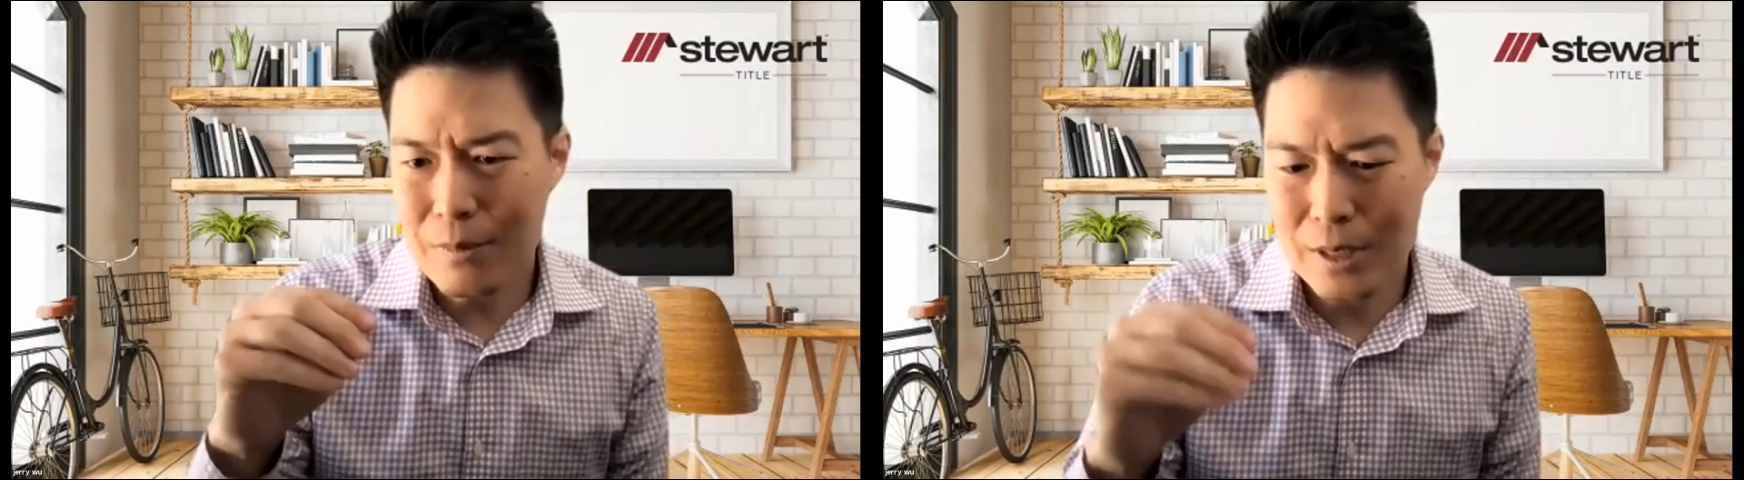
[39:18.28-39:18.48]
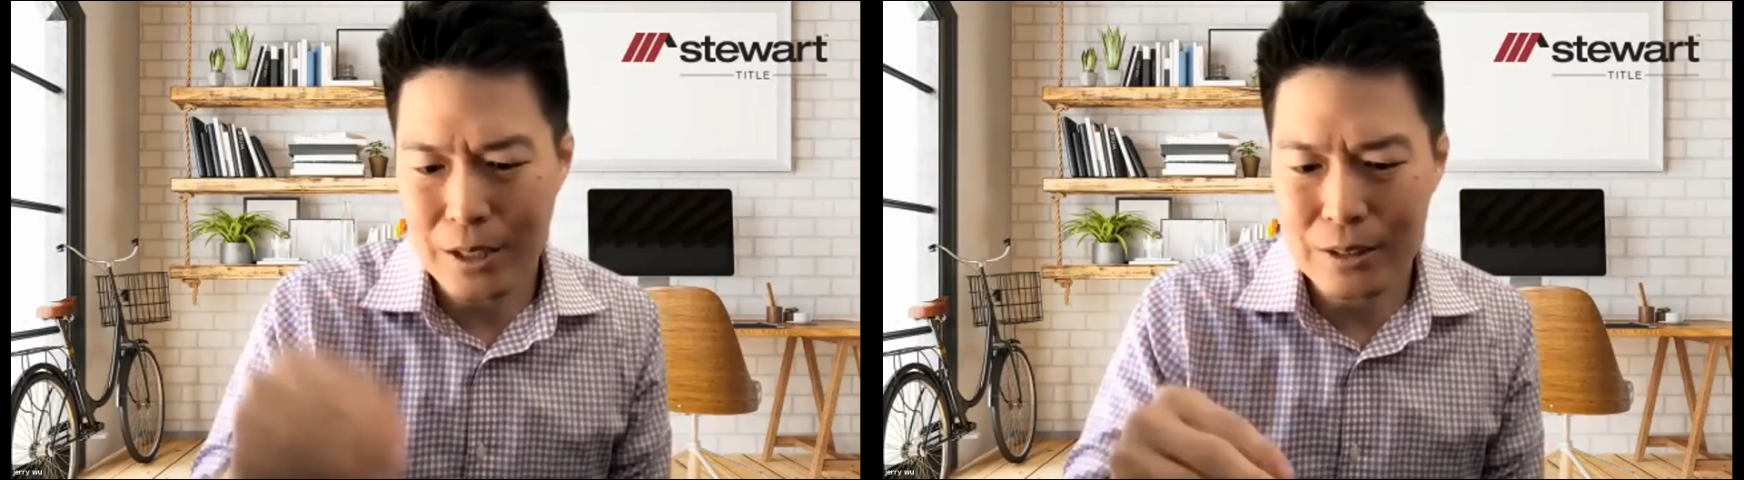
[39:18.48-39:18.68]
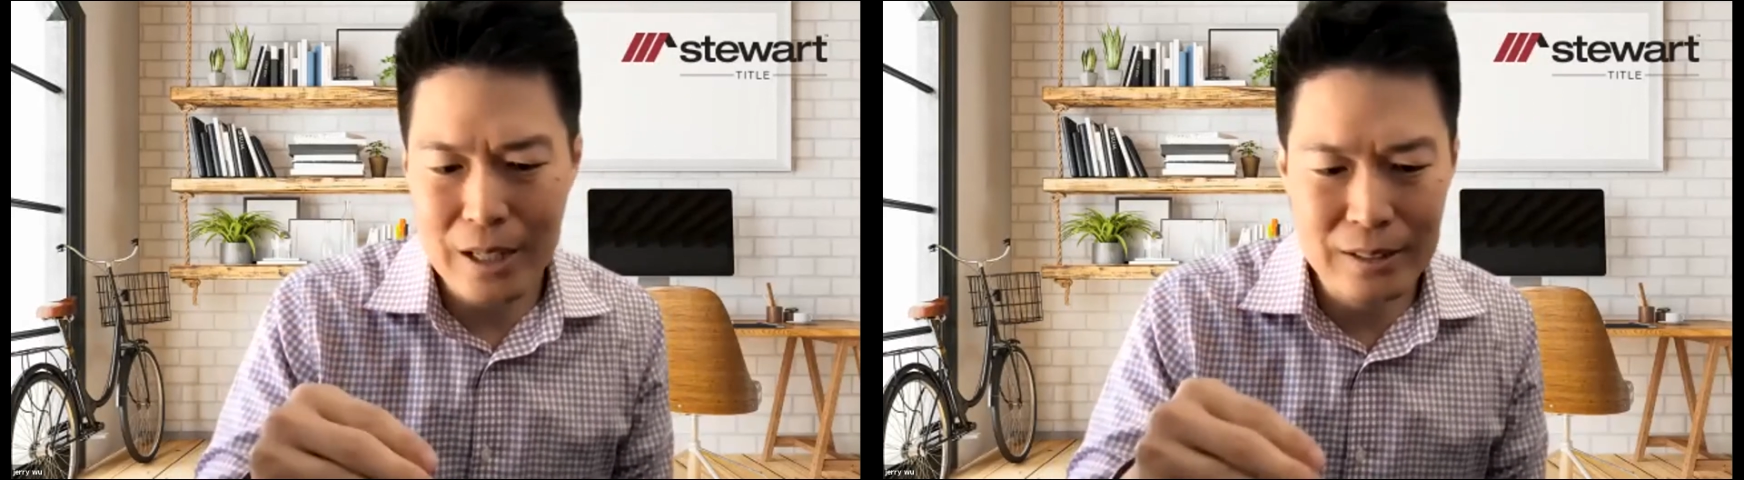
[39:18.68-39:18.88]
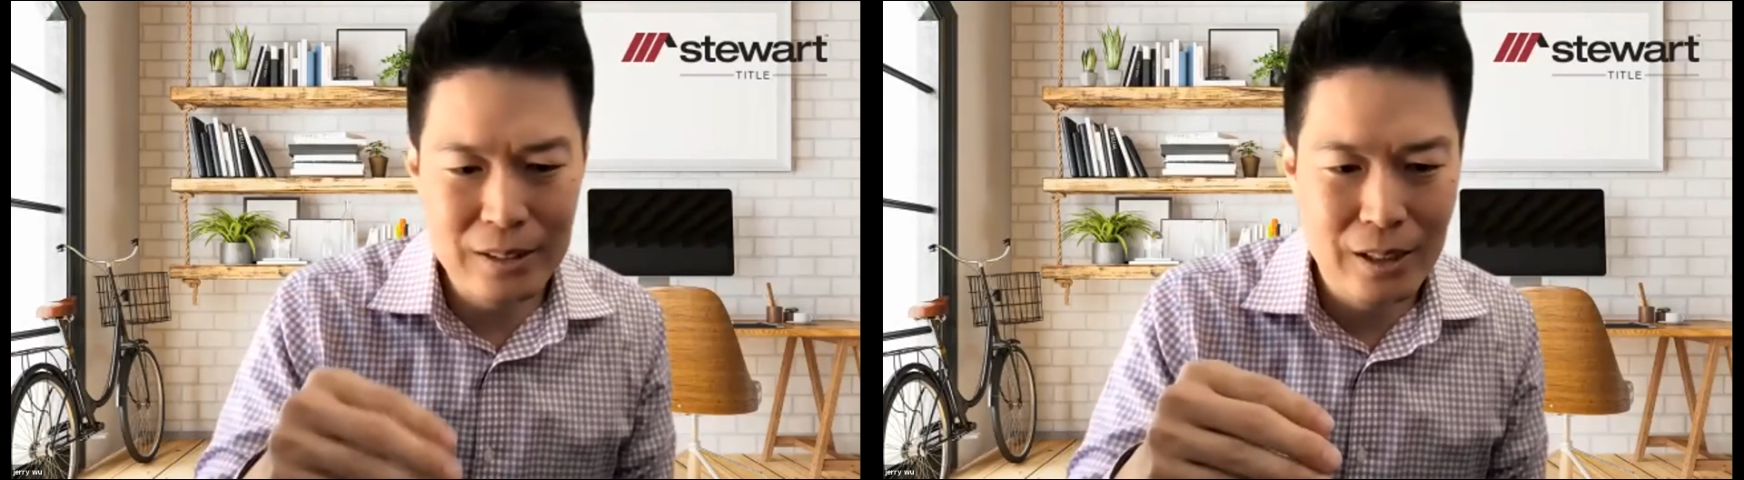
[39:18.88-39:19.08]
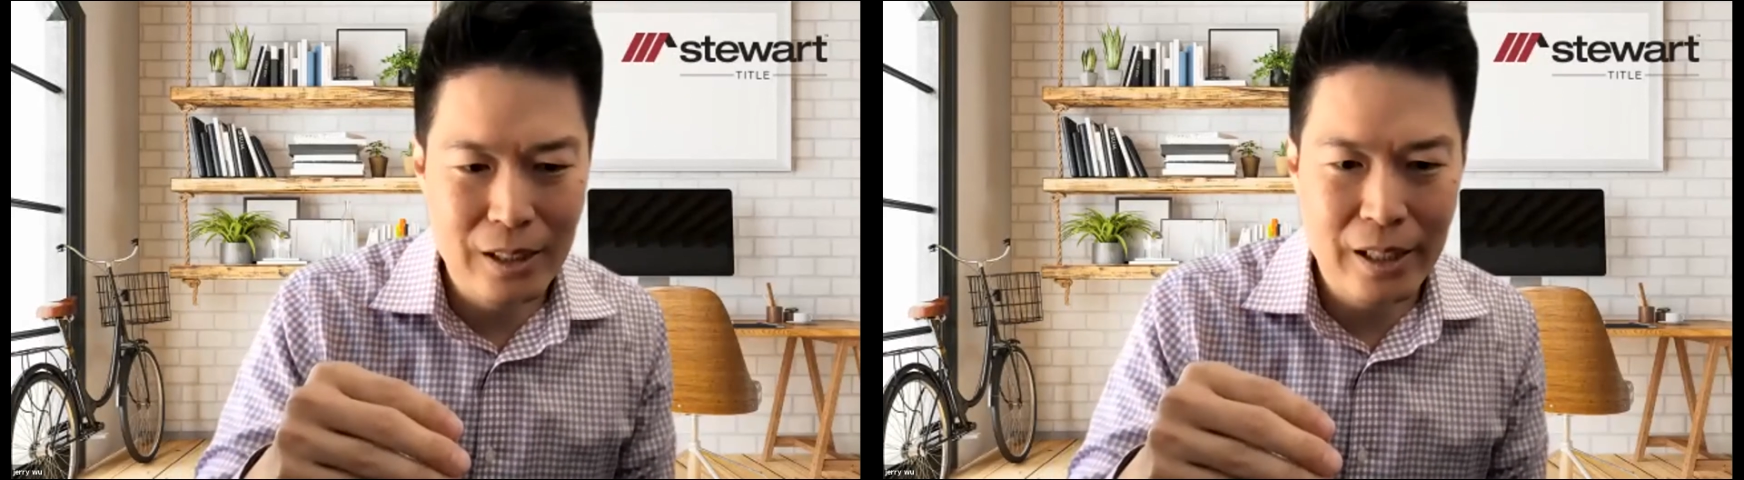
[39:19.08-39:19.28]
Is that